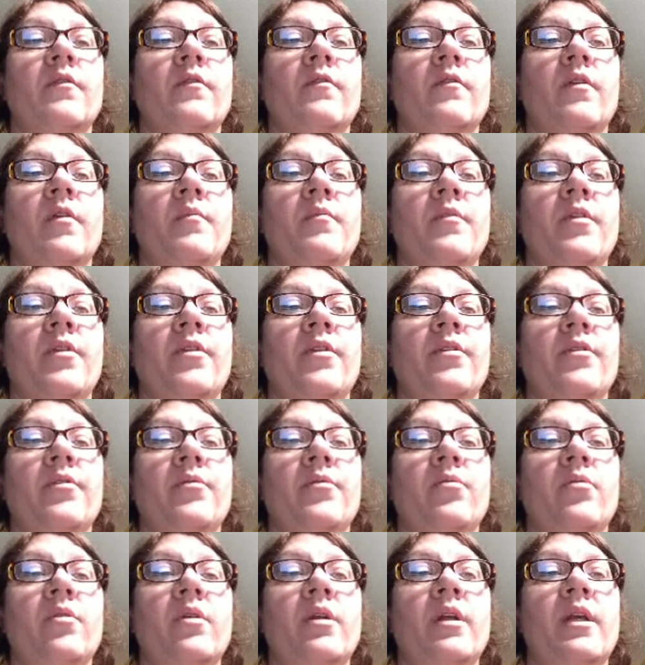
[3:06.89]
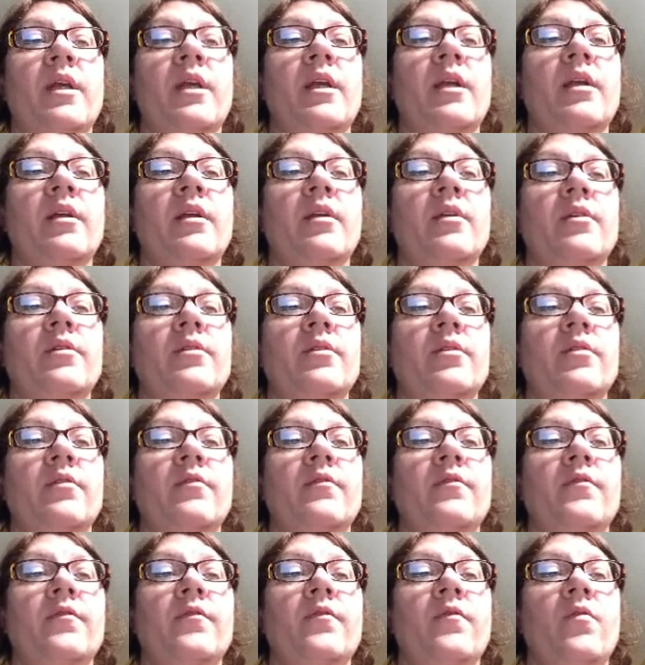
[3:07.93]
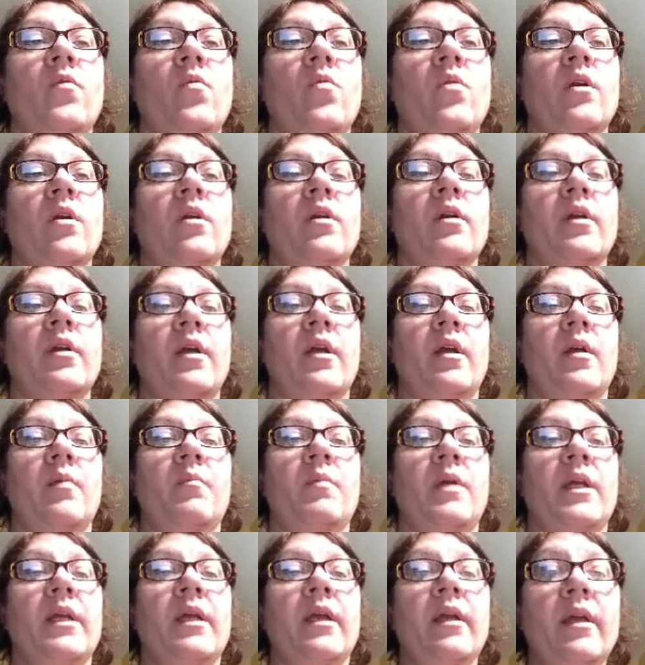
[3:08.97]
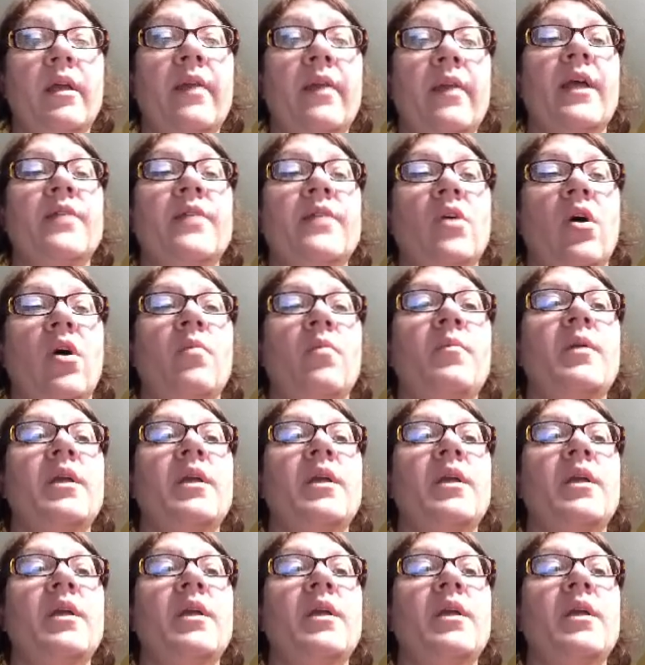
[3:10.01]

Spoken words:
from 3 to 4. And that's all